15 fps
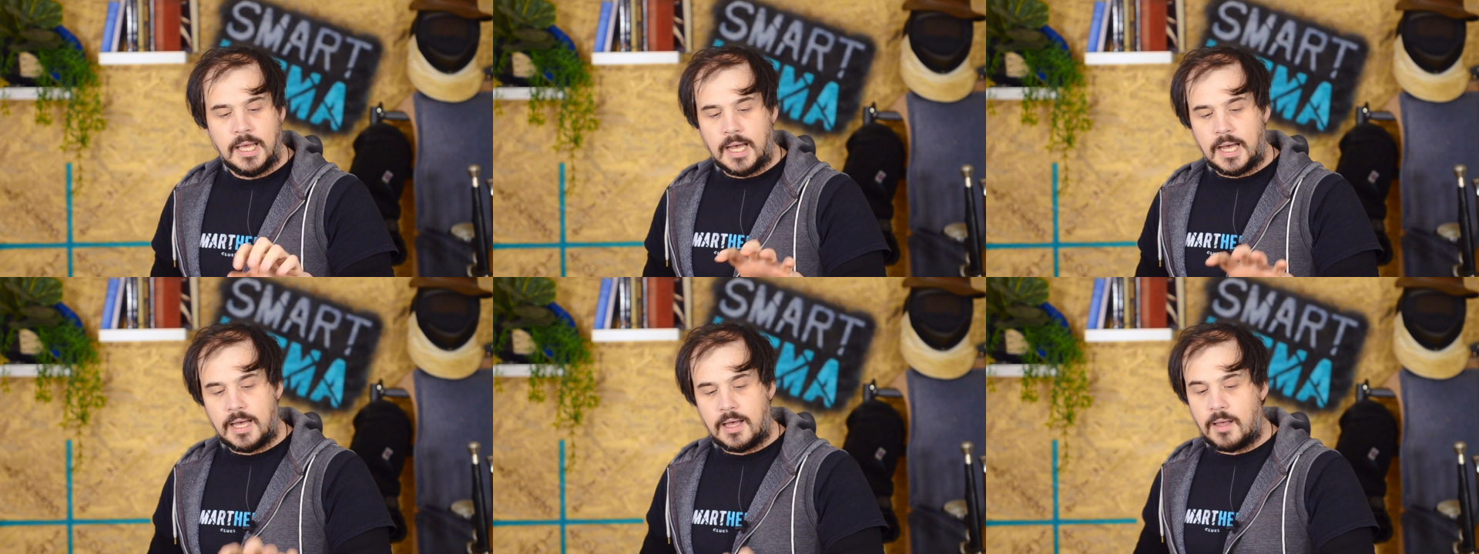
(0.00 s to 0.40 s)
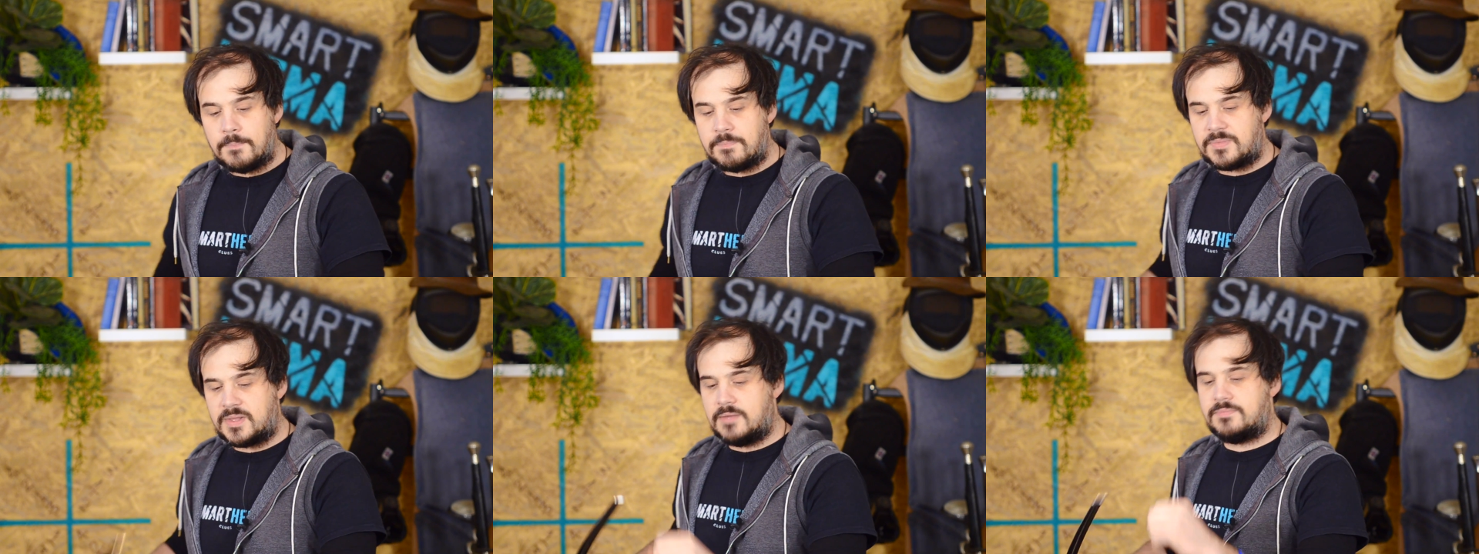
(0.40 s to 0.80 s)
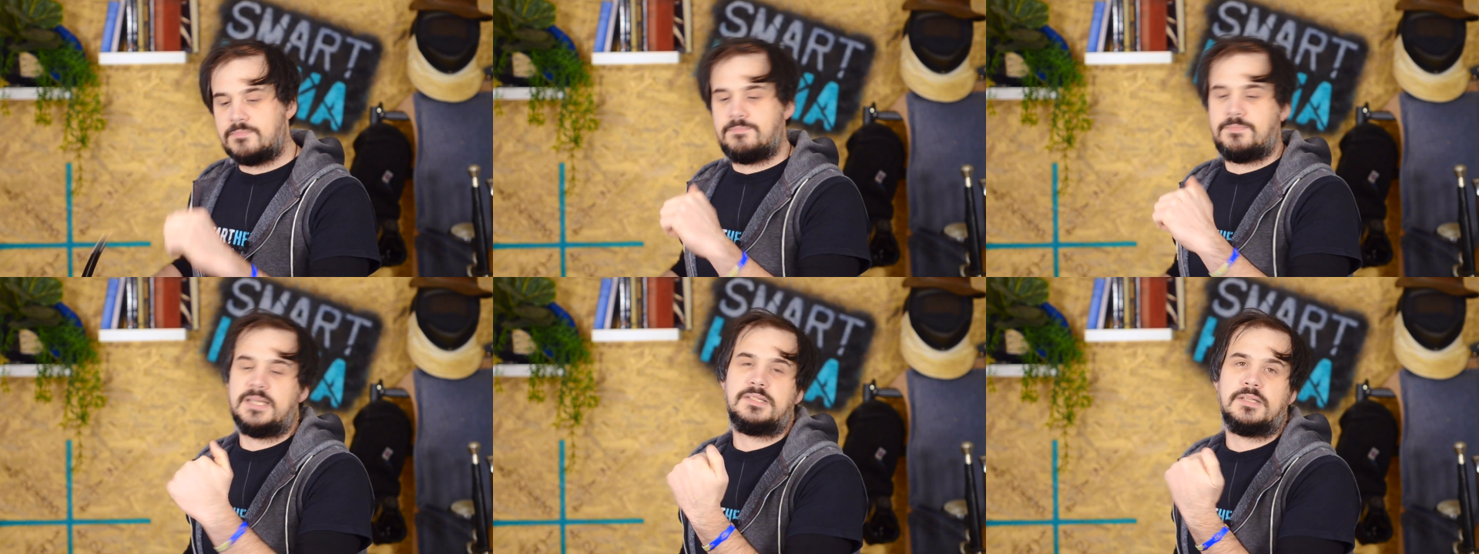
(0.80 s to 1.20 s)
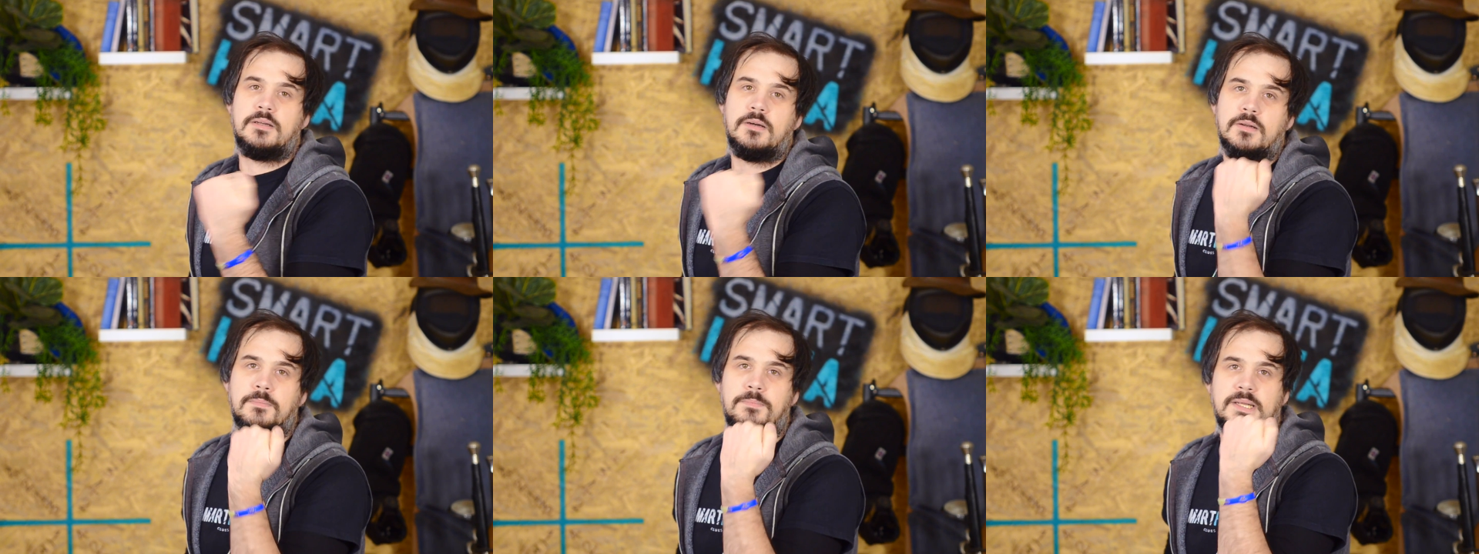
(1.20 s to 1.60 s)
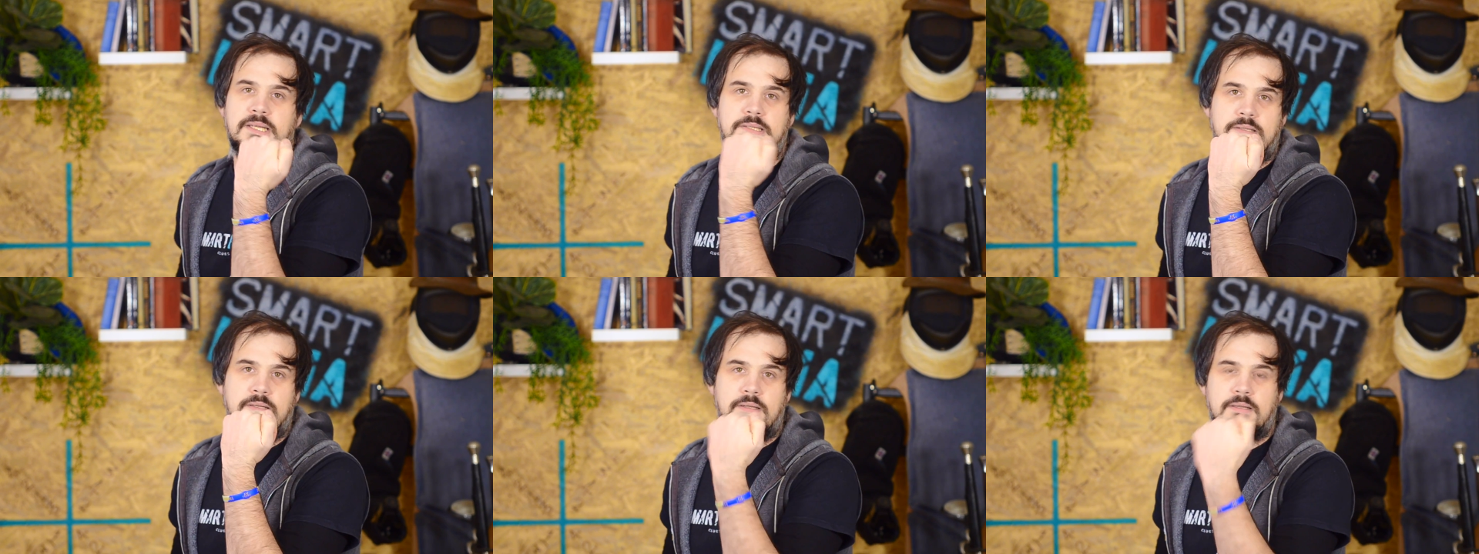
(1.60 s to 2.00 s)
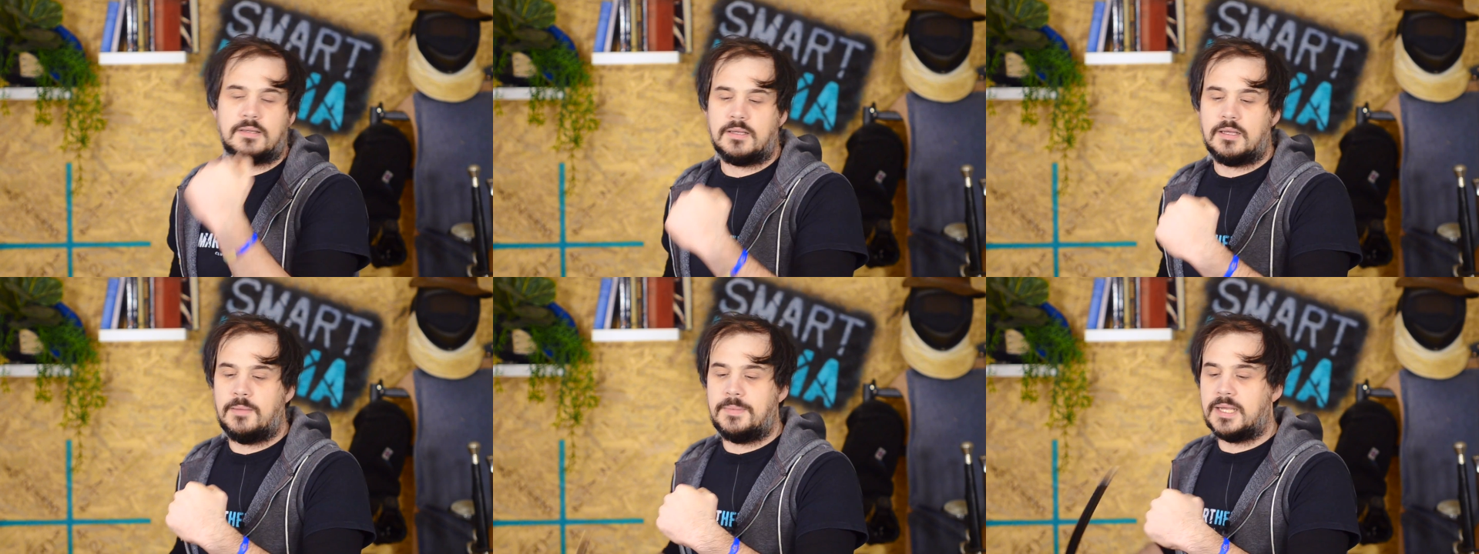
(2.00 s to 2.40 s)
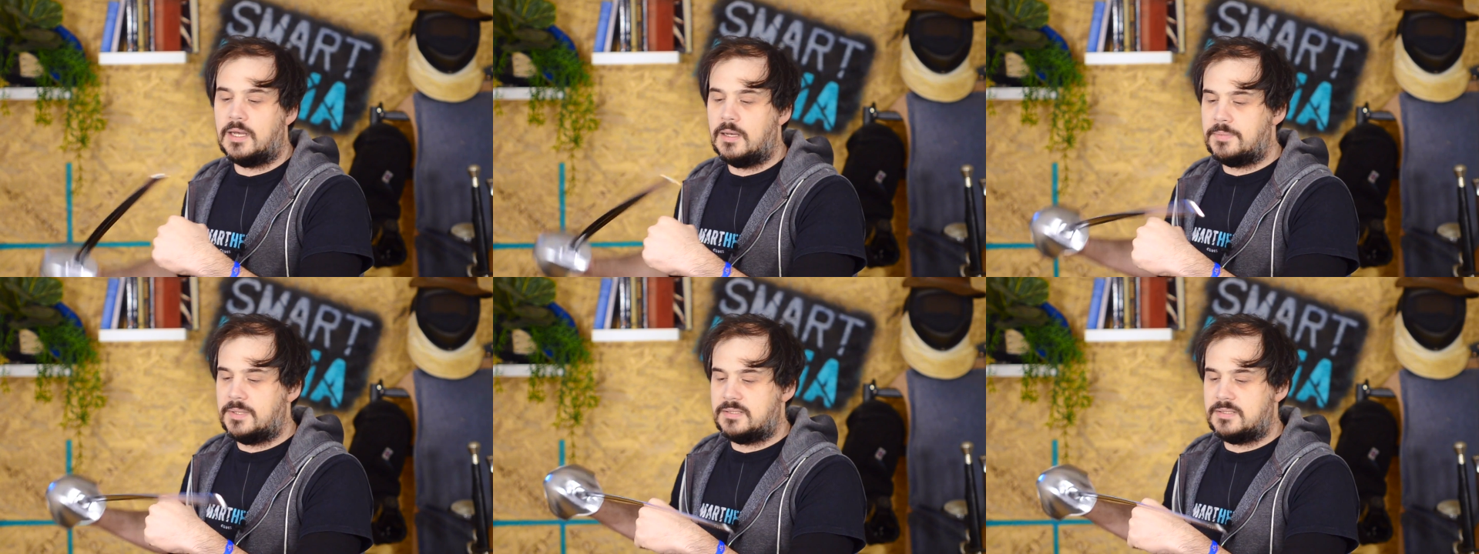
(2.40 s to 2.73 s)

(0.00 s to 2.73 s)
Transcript: I've basically got on a blister coming up.